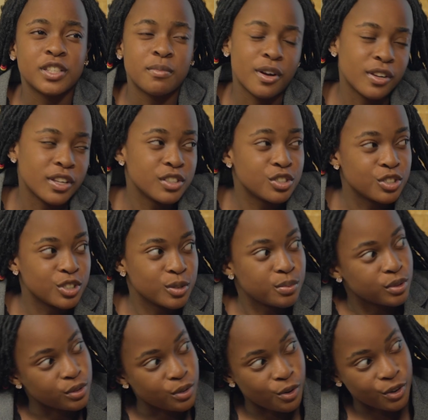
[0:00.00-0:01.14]
my relationship
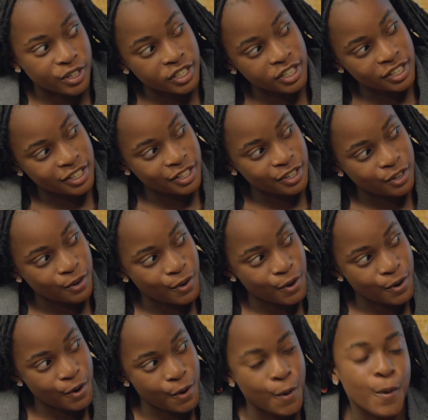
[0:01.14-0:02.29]
with God
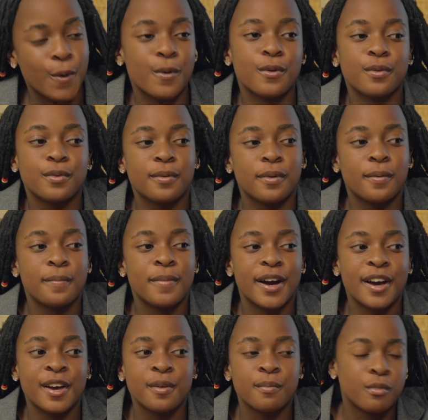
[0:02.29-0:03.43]
or
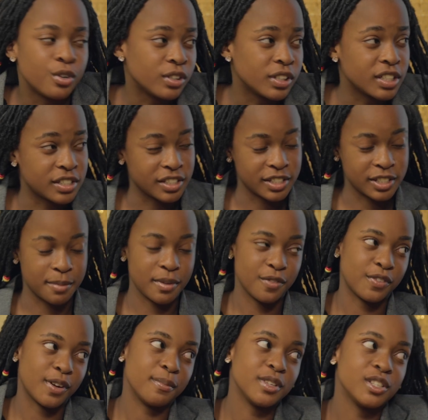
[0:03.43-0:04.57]
my moral lessons that my
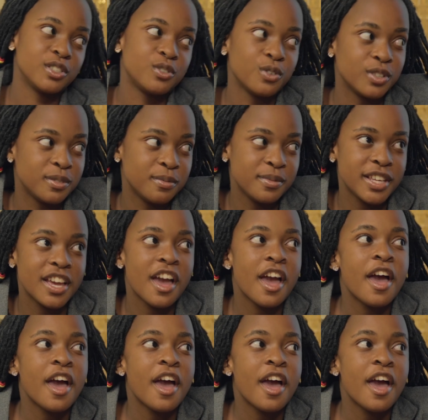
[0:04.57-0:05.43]
family has taught me.